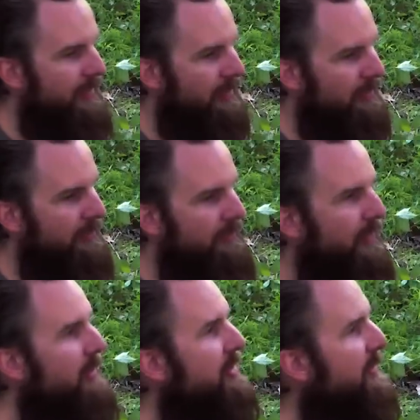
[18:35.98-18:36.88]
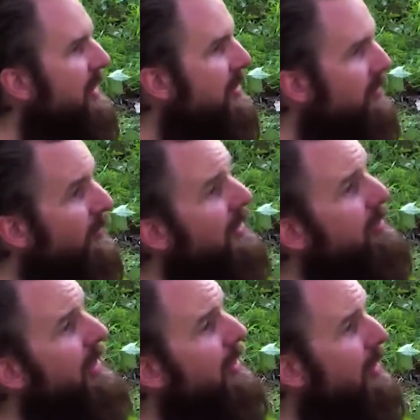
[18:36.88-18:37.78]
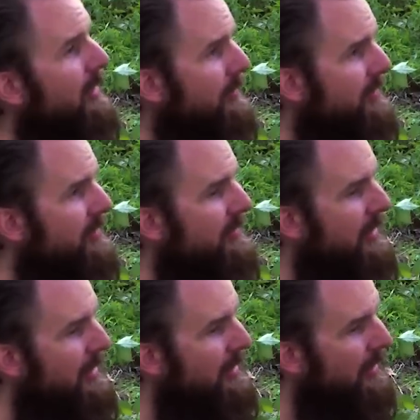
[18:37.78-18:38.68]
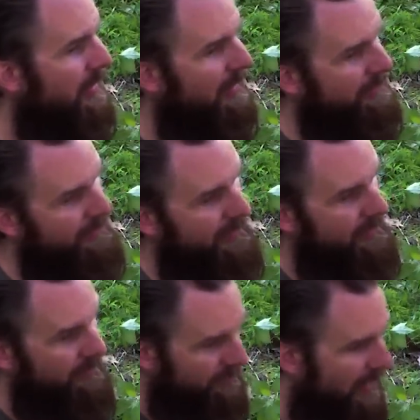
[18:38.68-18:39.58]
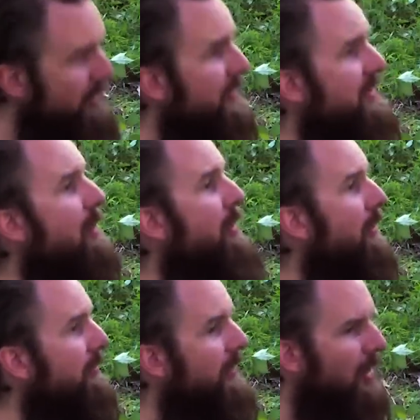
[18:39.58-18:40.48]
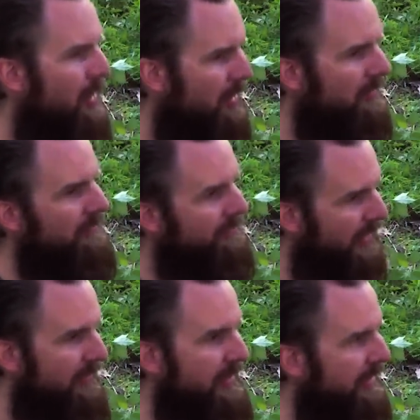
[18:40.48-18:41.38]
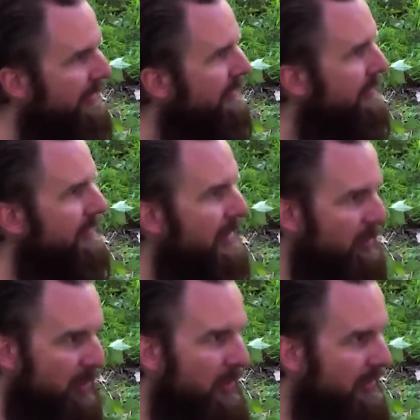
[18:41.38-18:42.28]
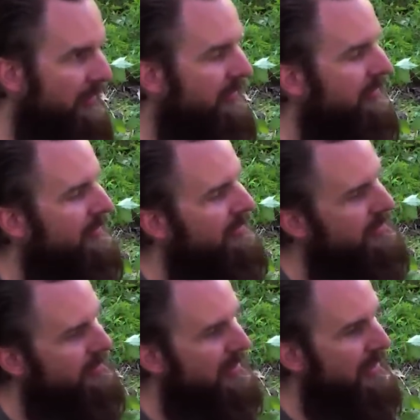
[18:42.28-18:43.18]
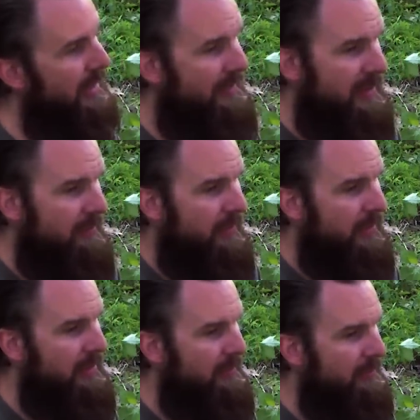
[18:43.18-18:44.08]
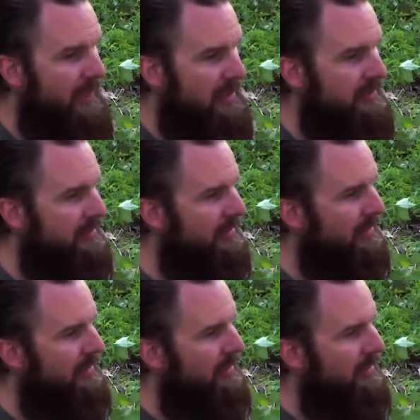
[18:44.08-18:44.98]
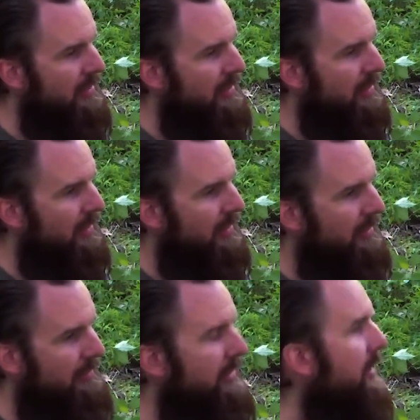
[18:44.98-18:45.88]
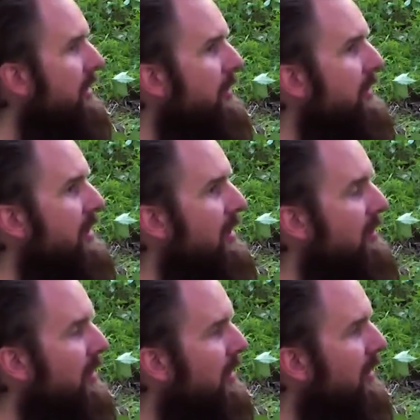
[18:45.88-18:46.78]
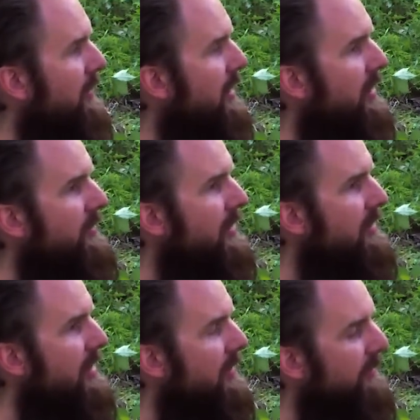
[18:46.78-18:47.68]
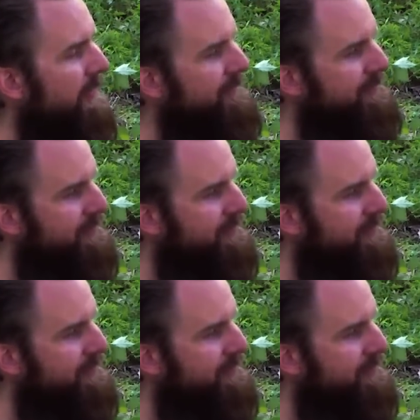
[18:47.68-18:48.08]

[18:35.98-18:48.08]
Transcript: You know, freedom of speech, right to bear arms, right to assemble, all very important to me, and I think really makes USA a great country itself.